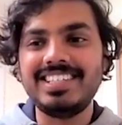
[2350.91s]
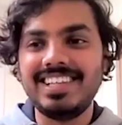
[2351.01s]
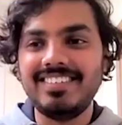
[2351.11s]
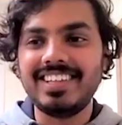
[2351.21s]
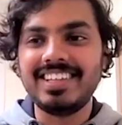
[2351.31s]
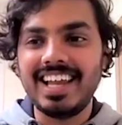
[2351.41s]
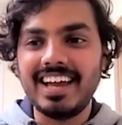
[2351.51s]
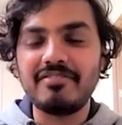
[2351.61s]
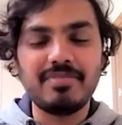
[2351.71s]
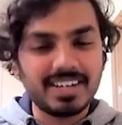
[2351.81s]
he's living the
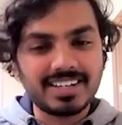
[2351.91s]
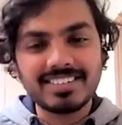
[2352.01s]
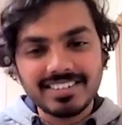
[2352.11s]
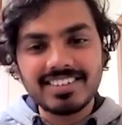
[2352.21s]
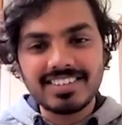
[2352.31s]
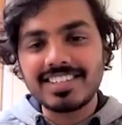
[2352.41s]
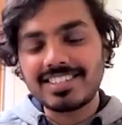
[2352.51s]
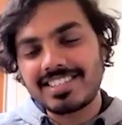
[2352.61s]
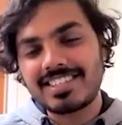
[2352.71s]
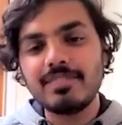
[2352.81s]
life," but
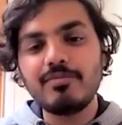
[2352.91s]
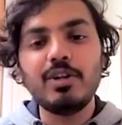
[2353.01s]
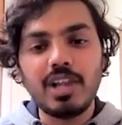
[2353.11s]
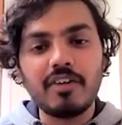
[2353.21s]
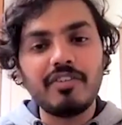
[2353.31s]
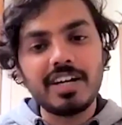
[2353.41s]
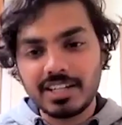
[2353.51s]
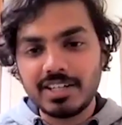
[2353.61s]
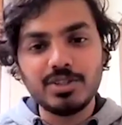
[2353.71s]
this, when you love it,